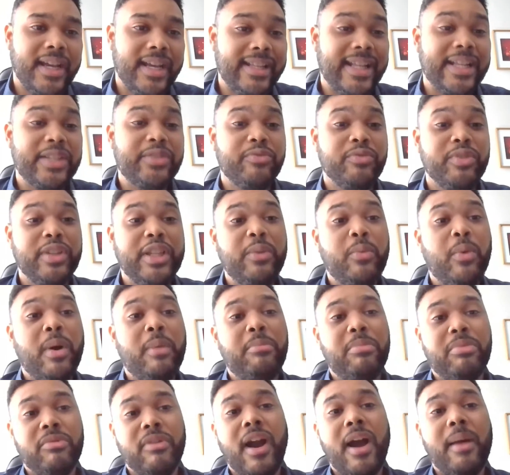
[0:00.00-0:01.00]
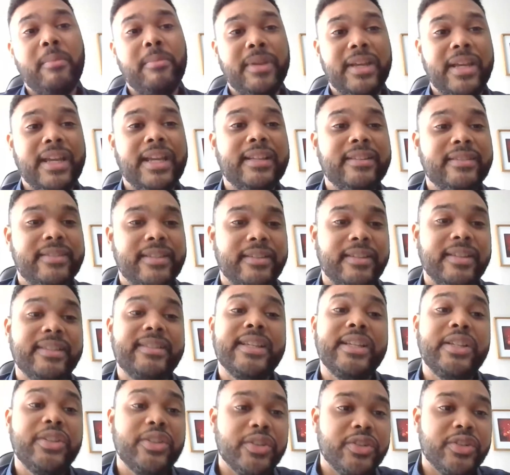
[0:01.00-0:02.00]
And that's really what brought me into
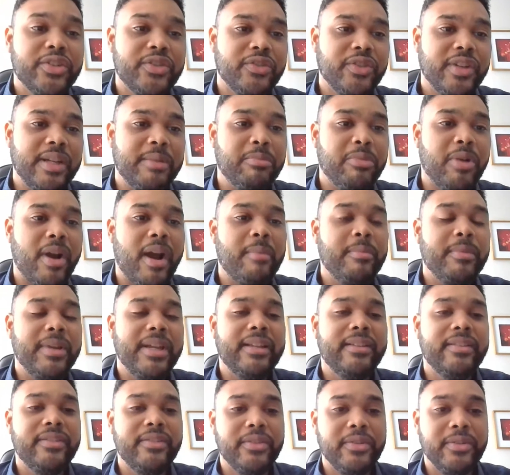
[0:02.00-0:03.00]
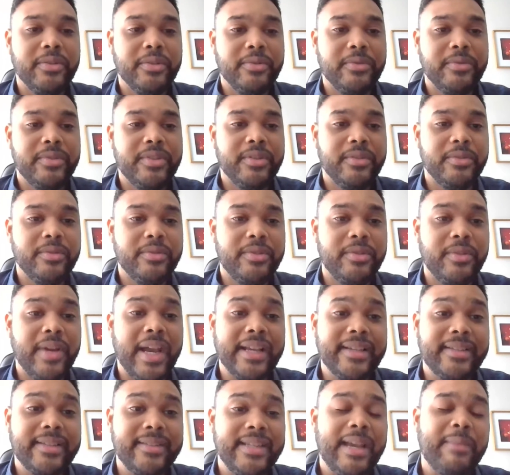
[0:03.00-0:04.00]
this industry and brought me into to
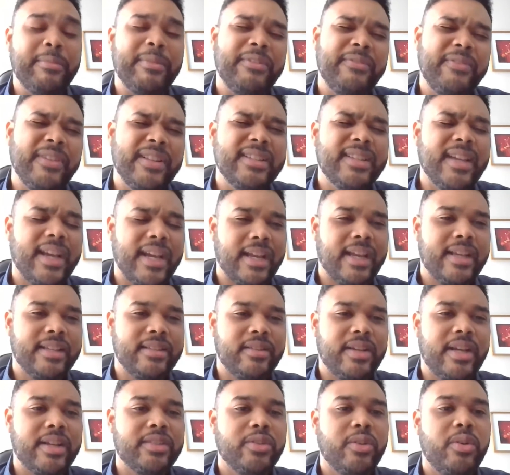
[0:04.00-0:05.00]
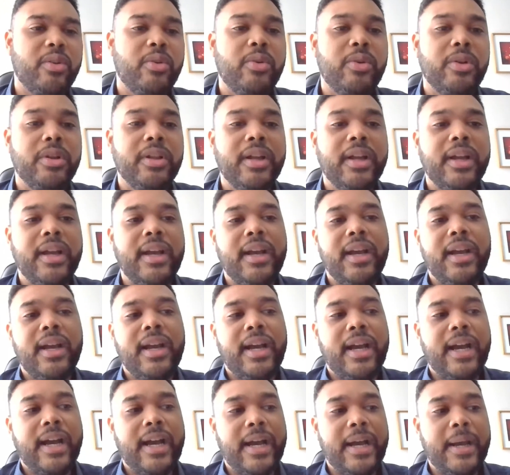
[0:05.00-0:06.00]
XTM and fintech as a whole.
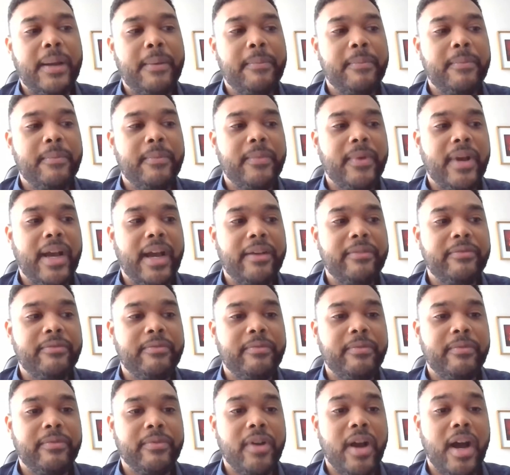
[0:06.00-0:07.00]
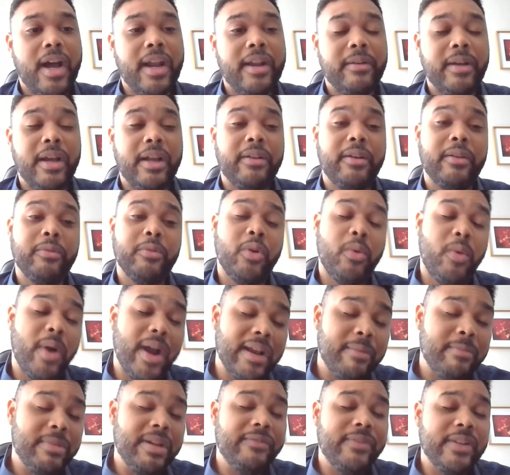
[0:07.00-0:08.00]
I've got
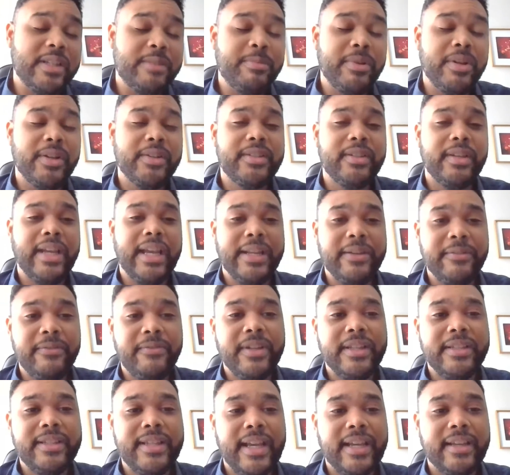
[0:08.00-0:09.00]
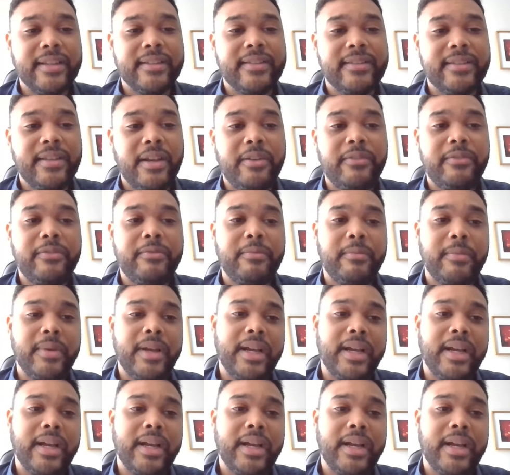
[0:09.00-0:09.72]
quite a bit of experience in fintech itself.